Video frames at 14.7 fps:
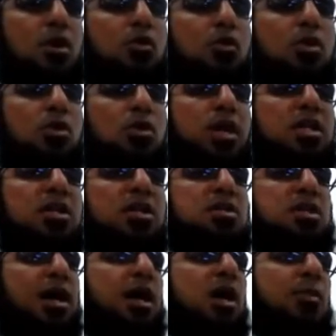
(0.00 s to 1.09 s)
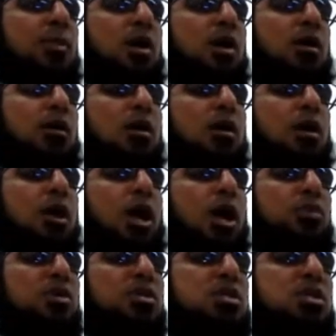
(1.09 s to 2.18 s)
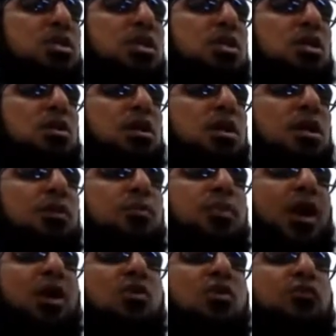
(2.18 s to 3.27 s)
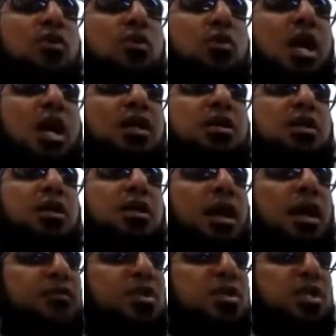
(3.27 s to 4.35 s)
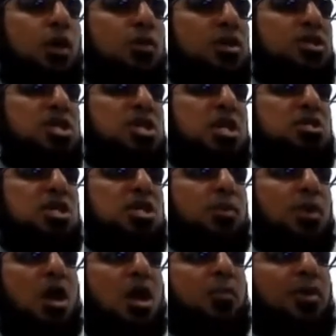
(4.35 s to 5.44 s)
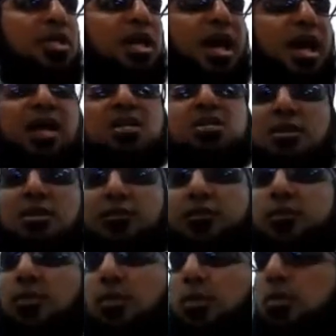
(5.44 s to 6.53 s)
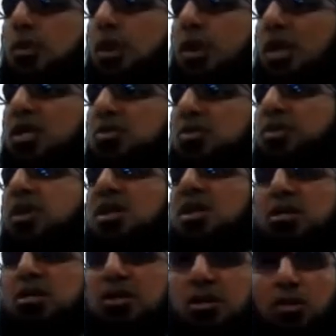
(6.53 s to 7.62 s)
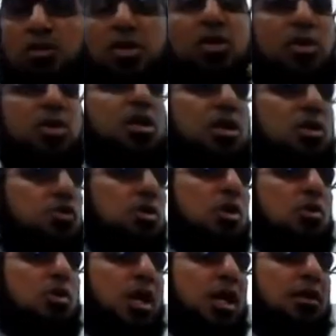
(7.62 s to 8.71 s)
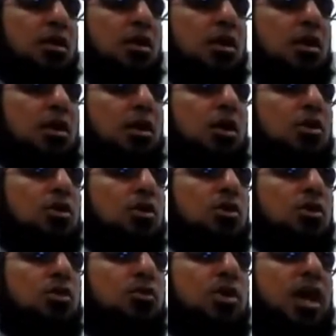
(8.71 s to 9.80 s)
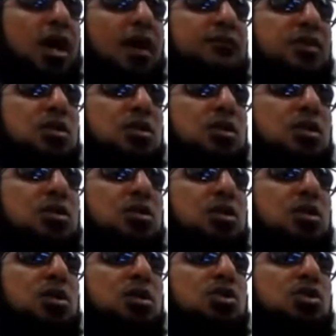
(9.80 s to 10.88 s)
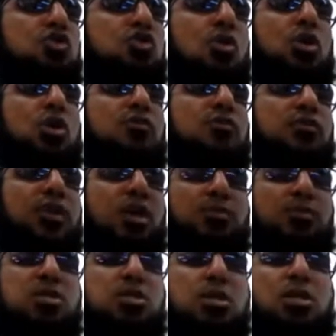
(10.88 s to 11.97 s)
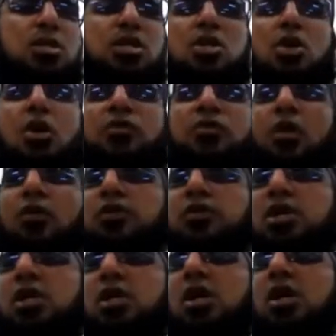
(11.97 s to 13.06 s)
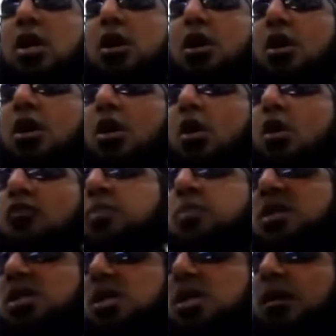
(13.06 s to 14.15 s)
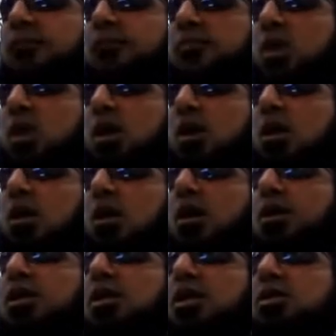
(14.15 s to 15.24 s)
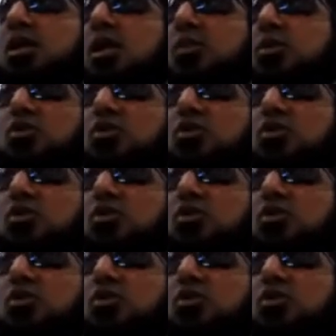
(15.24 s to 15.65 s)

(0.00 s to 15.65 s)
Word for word: We look at the Sahaba and we see the, the impact of the Quran in their life, how it changed them. But they actually experienced real miracles with the Quran. Now we have the, the, the, the story of the famous leader of, of the uh, of Medina. in uh, I think his name was